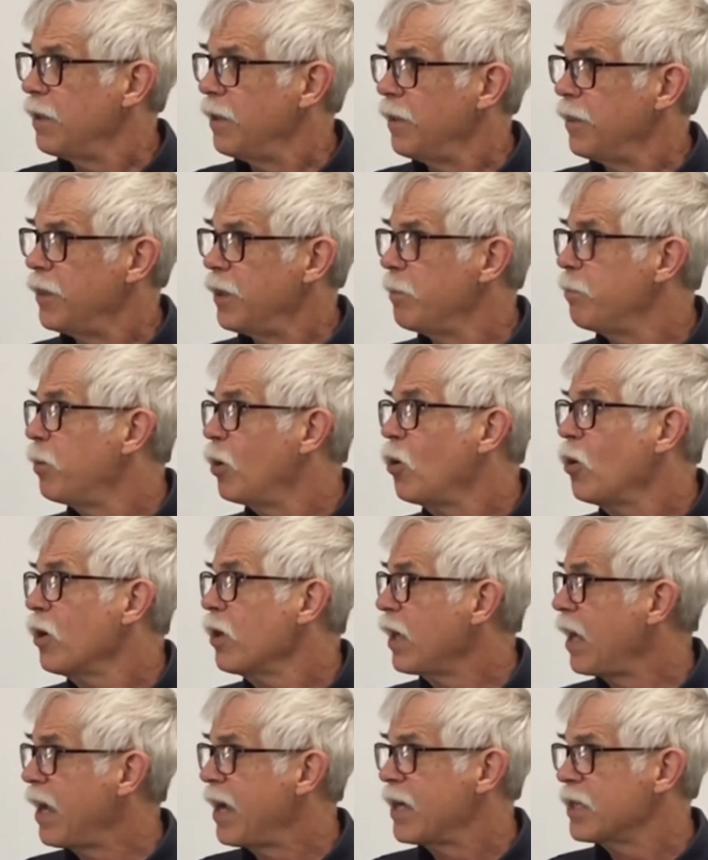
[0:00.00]
The
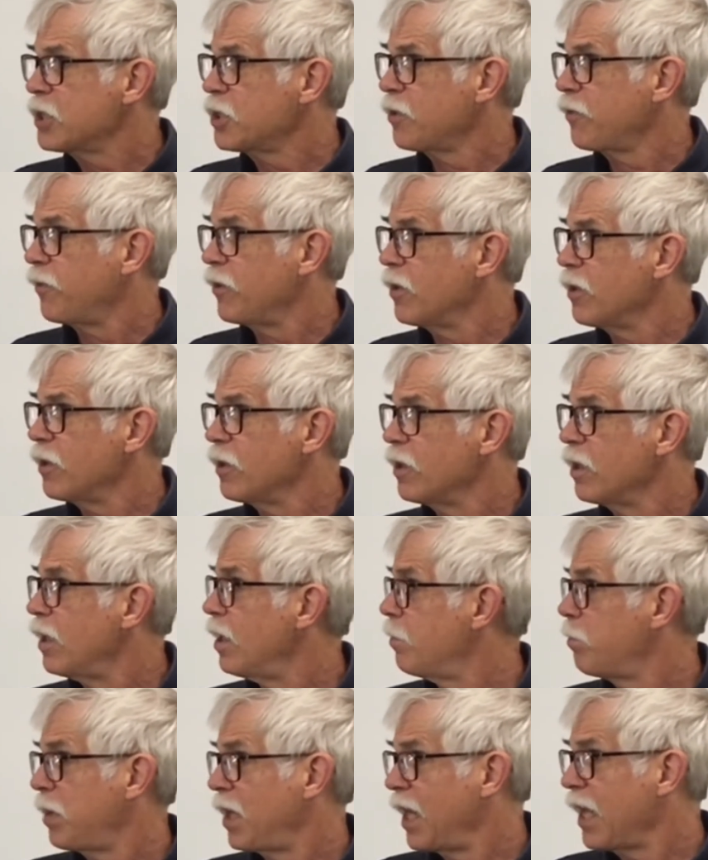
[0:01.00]
board asked for
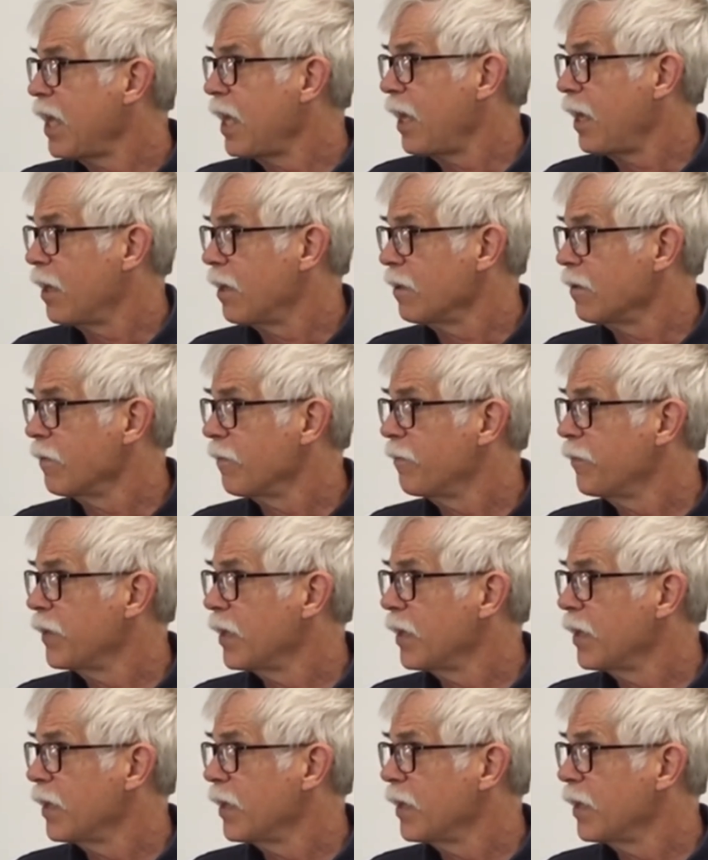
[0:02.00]
a plan,